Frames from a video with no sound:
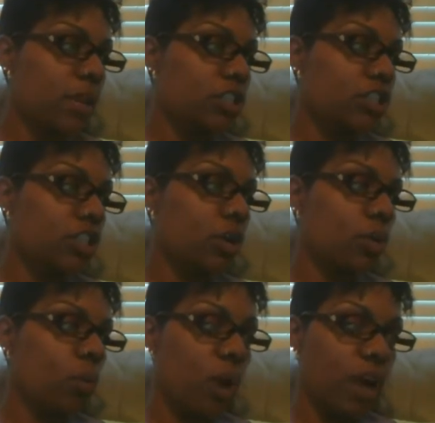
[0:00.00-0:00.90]

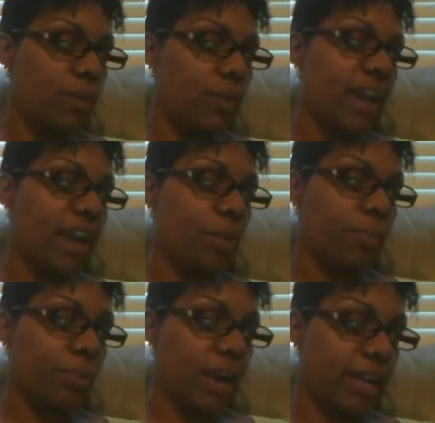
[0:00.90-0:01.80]
So one, we have our
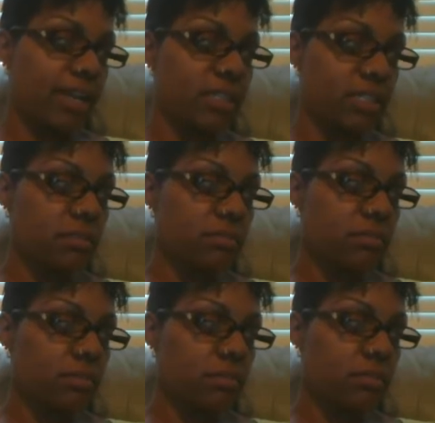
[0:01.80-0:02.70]
products
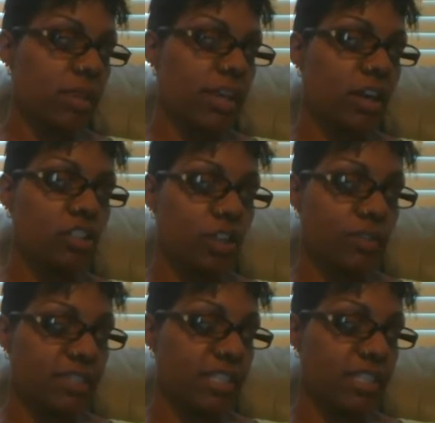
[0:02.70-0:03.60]
and our
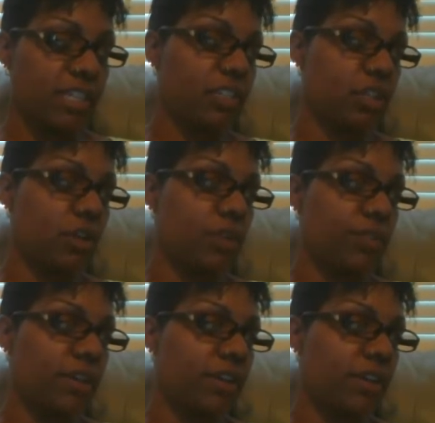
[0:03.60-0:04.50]
services. So
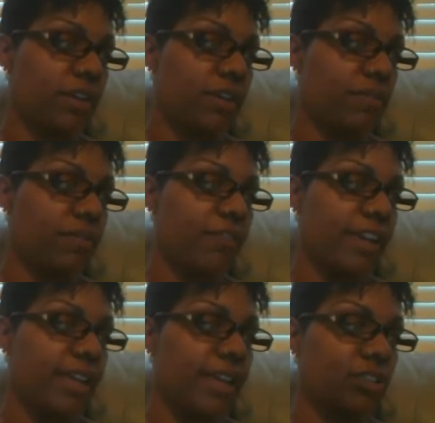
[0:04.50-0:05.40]
the
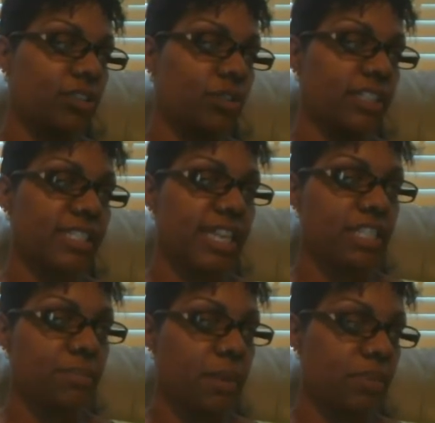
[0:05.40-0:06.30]
financial
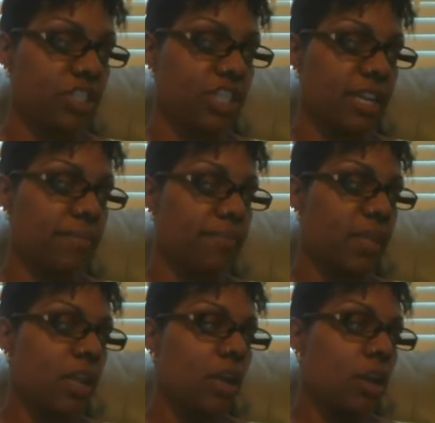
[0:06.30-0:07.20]
success membership,
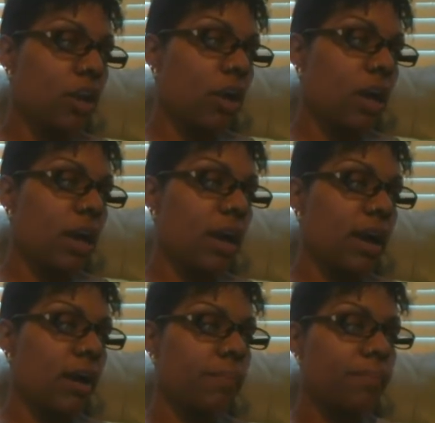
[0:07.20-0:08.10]

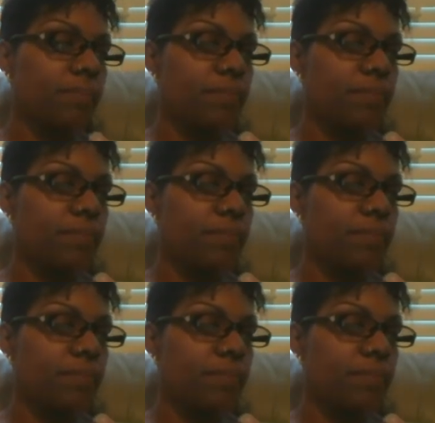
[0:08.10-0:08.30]
find